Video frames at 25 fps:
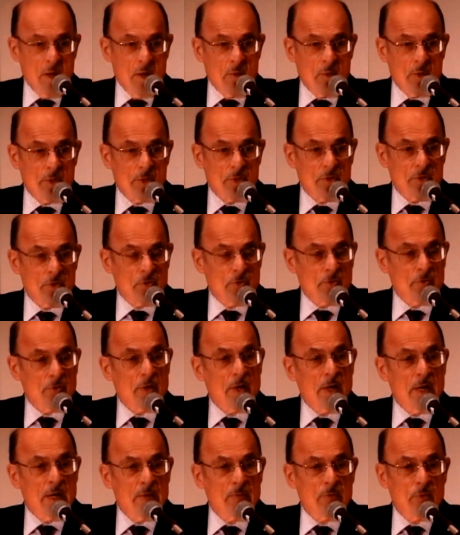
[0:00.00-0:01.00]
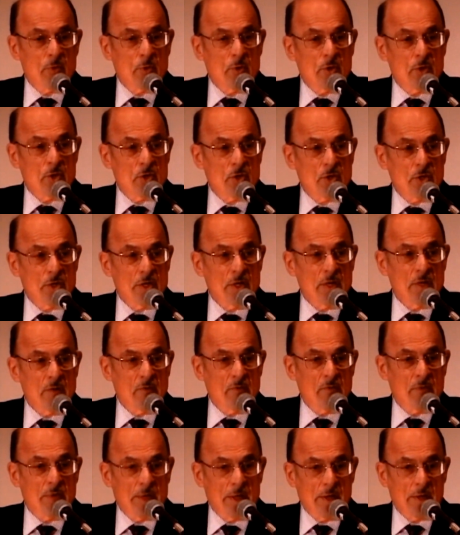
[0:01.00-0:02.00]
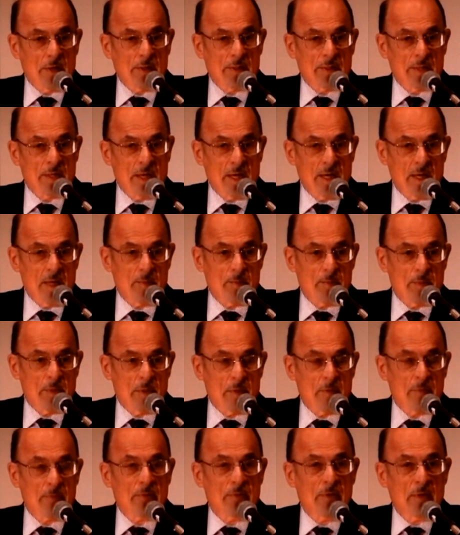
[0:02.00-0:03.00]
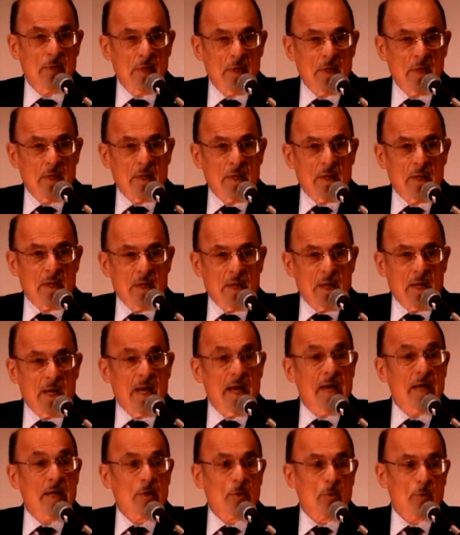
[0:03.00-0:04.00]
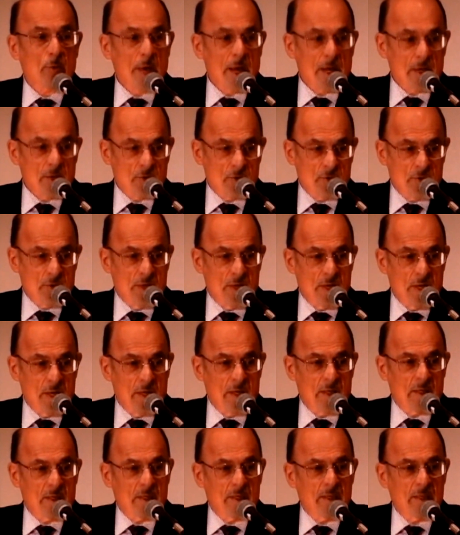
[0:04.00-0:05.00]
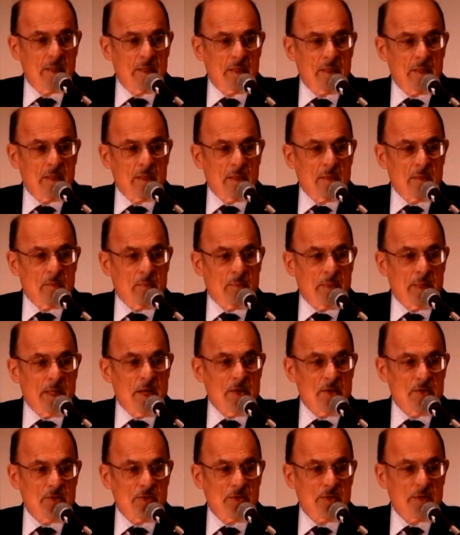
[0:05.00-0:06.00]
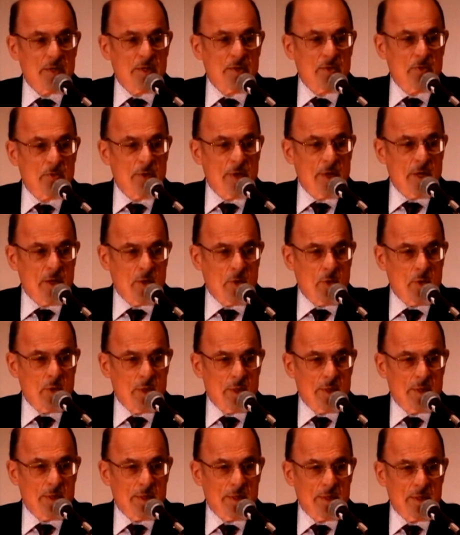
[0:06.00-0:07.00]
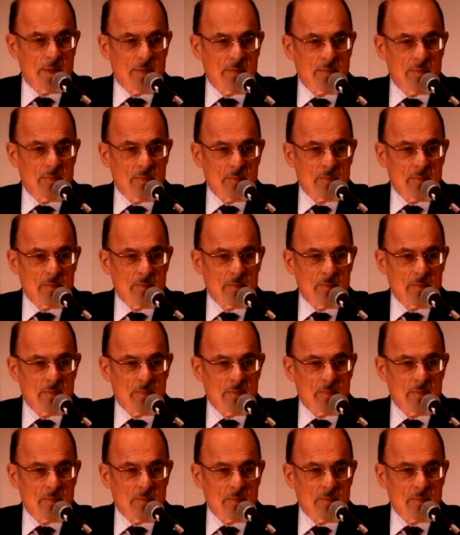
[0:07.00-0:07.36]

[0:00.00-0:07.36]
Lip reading: We should strive to achieve their type of ataraxia, blessed tranquility.